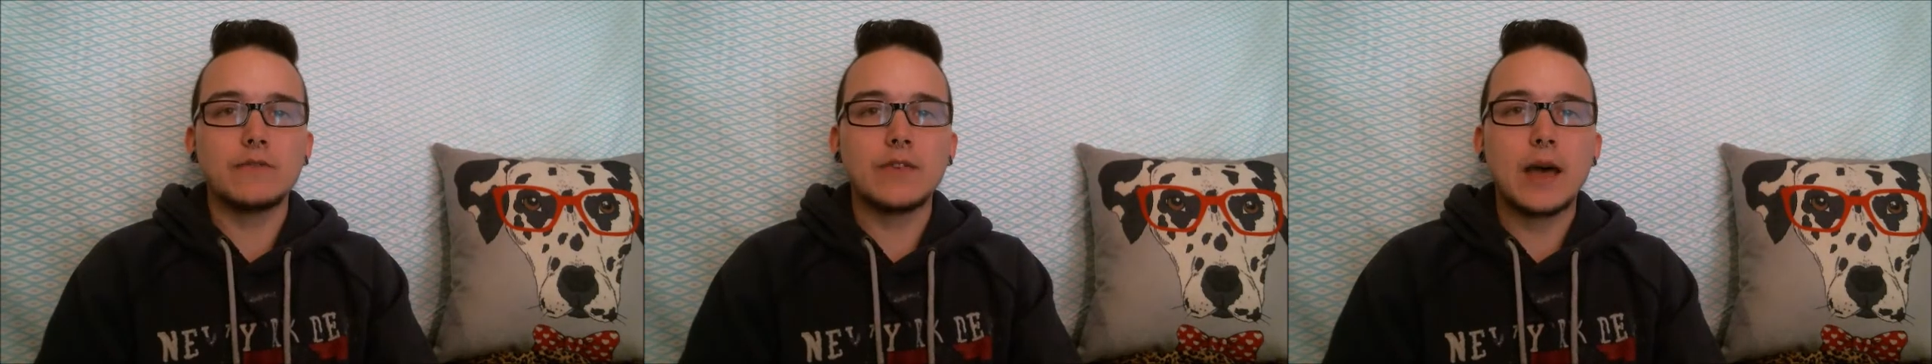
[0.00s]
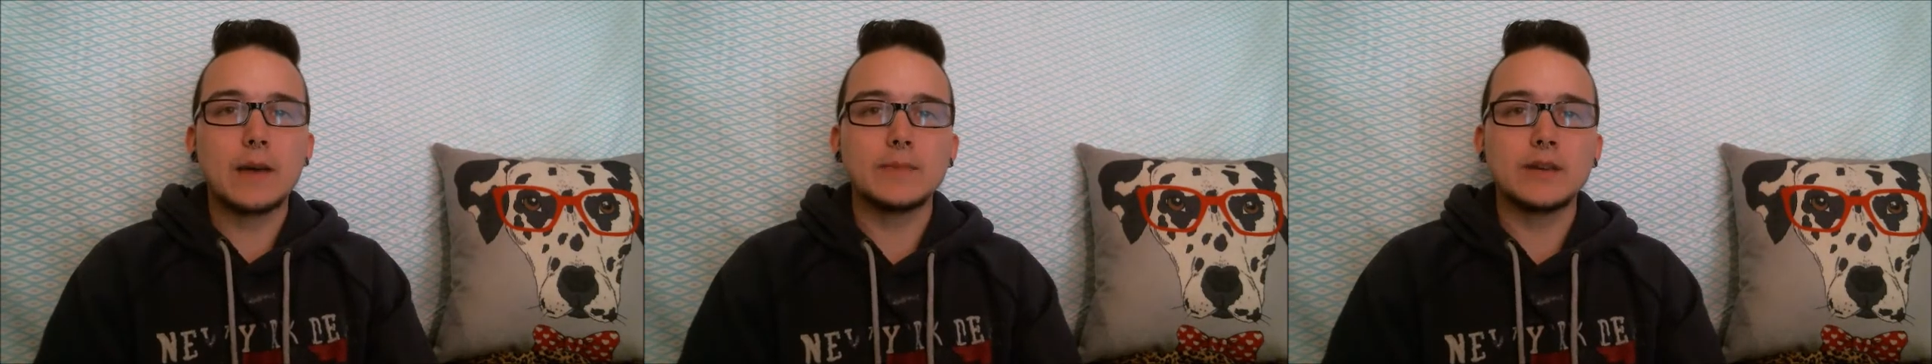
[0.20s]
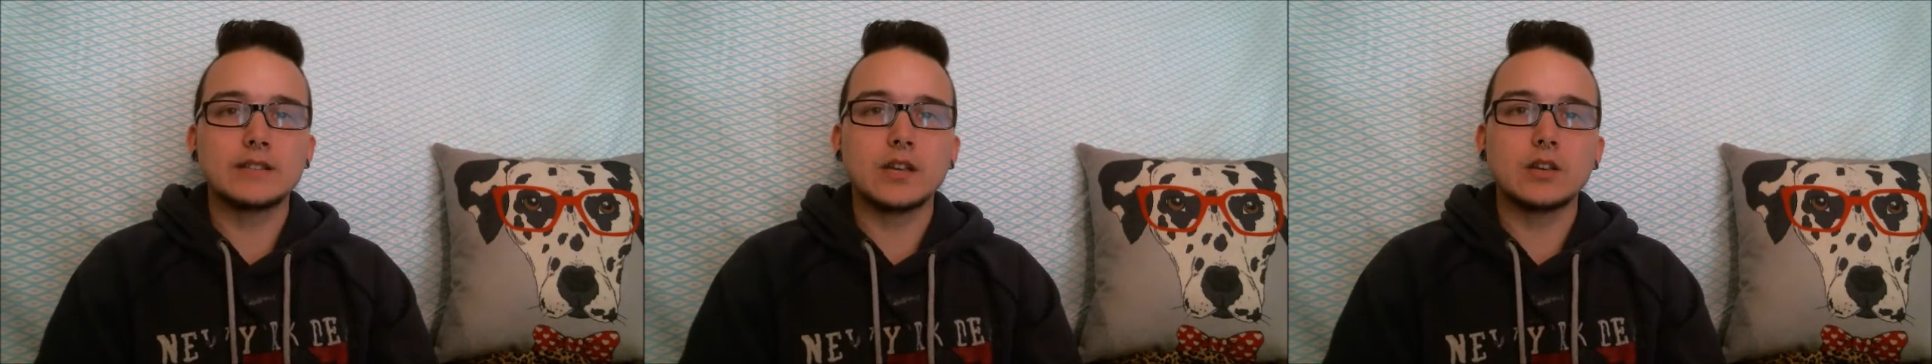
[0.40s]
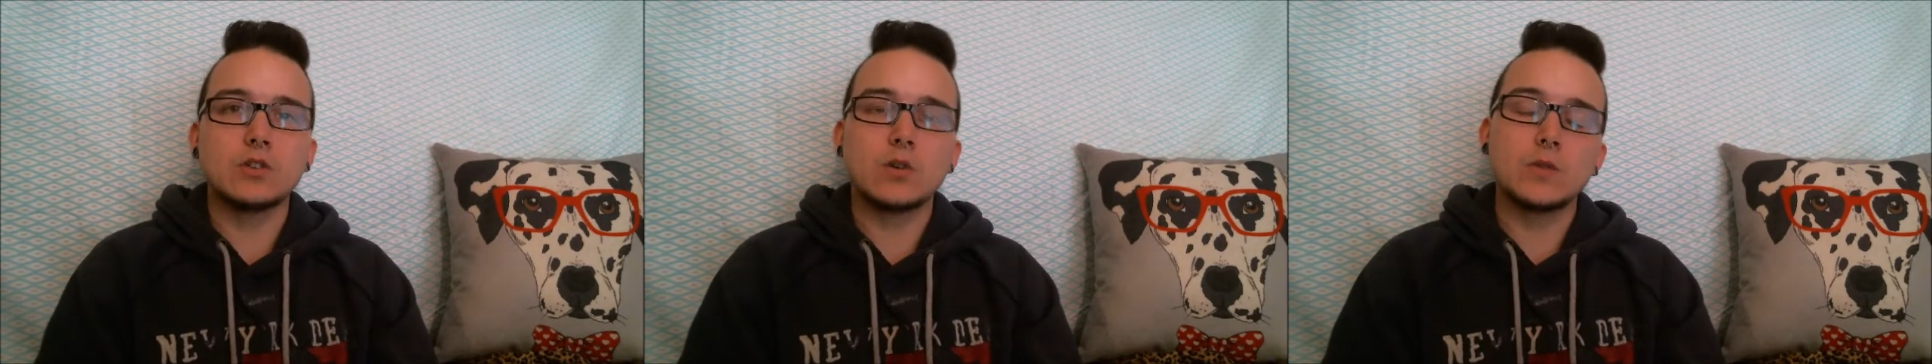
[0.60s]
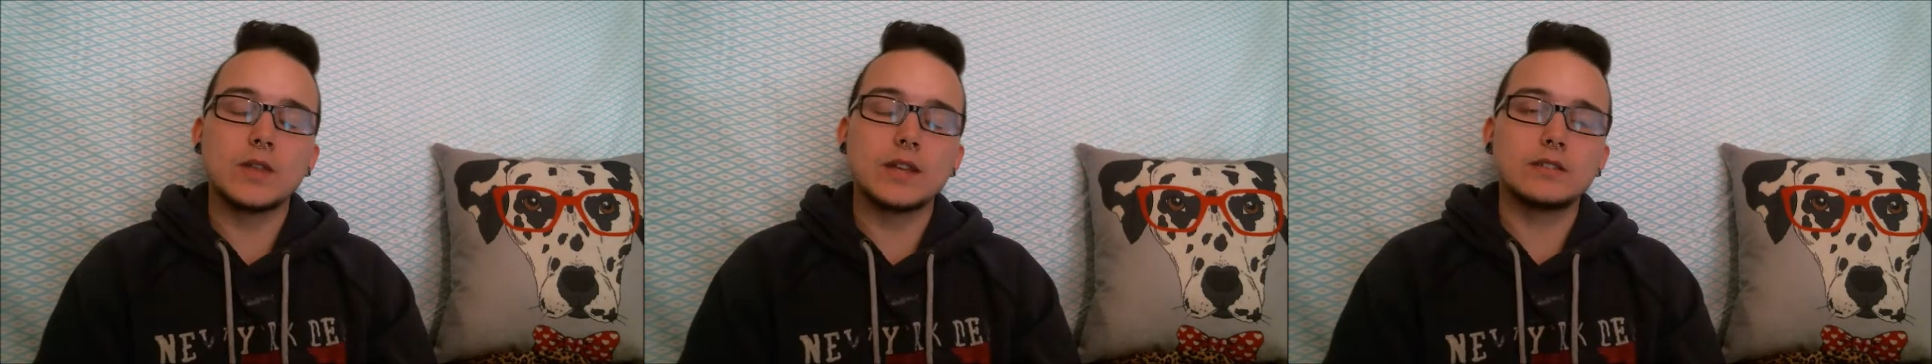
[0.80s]
that because I
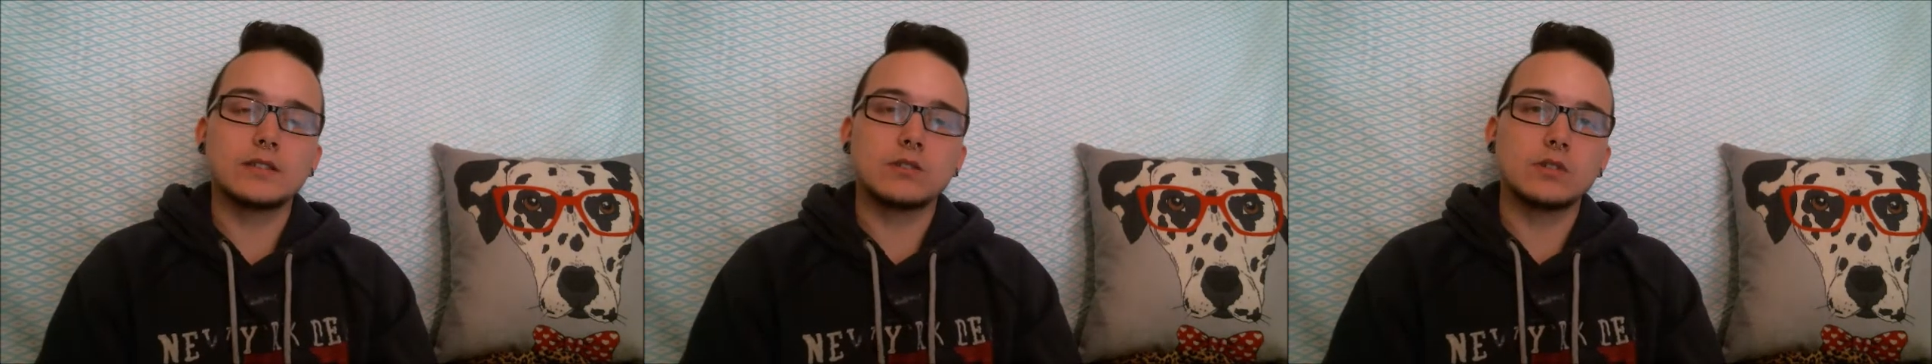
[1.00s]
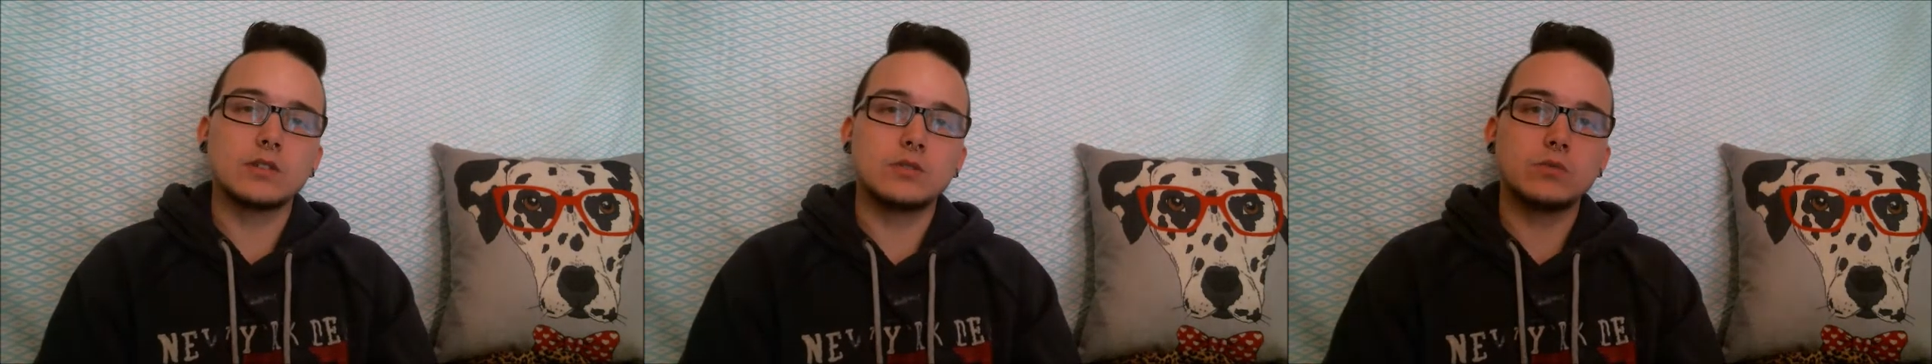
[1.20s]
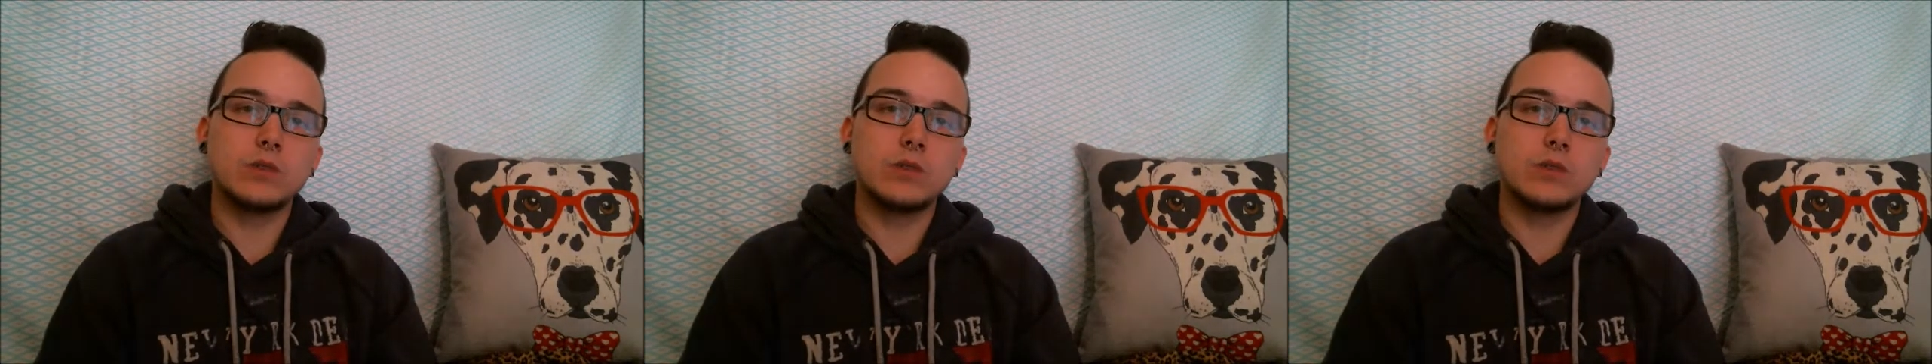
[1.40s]
know that's going